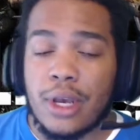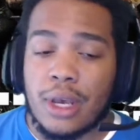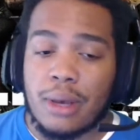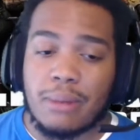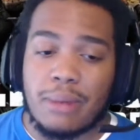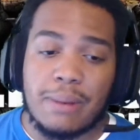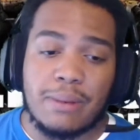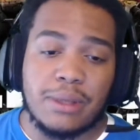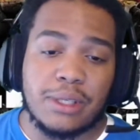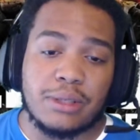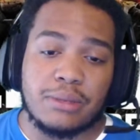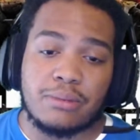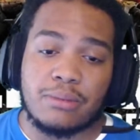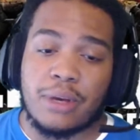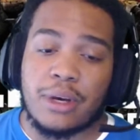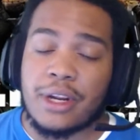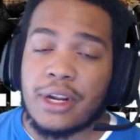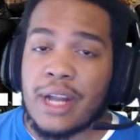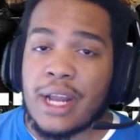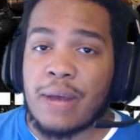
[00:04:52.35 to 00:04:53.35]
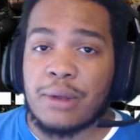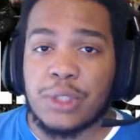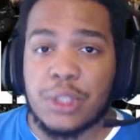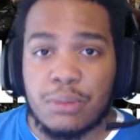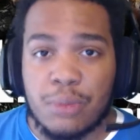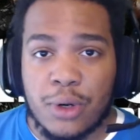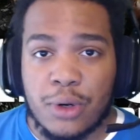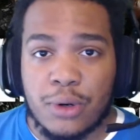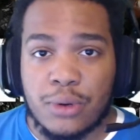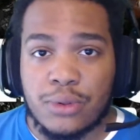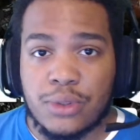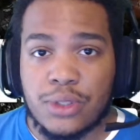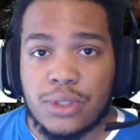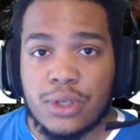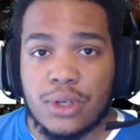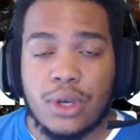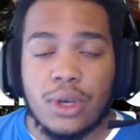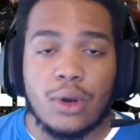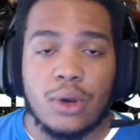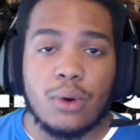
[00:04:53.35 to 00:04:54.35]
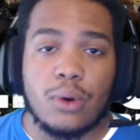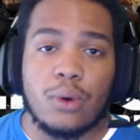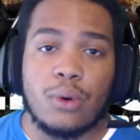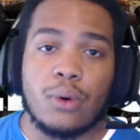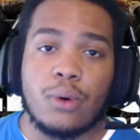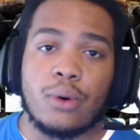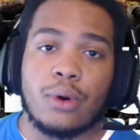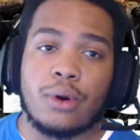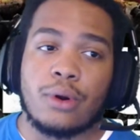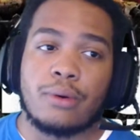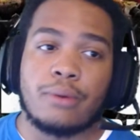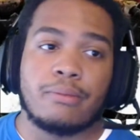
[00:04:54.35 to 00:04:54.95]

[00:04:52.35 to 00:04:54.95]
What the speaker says: maybe some unannounced modes, or